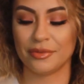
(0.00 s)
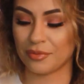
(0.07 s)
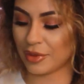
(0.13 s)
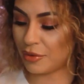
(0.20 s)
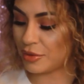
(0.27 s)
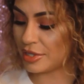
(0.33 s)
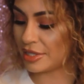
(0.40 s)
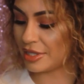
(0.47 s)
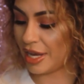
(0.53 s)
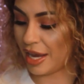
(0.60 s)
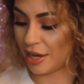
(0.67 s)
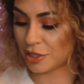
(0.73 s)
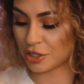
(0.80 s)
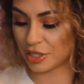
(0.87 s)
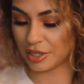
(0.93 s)
It was
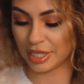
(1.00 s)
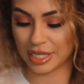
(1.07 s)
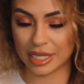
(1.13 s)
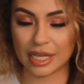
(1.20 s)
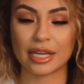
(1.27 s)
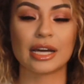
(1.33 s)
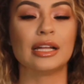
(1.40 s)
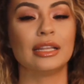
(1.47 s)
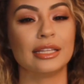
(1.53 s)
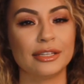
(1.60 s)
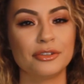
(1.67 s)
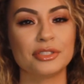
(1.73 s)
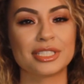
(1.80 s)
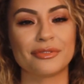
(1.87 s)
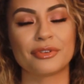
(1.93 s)
actually a
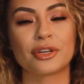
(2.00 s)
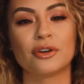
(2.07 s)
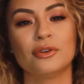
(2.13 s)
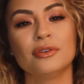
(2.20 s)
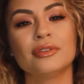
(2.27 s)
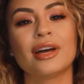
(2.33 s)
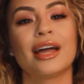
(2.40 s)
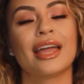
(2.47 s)
little difficult.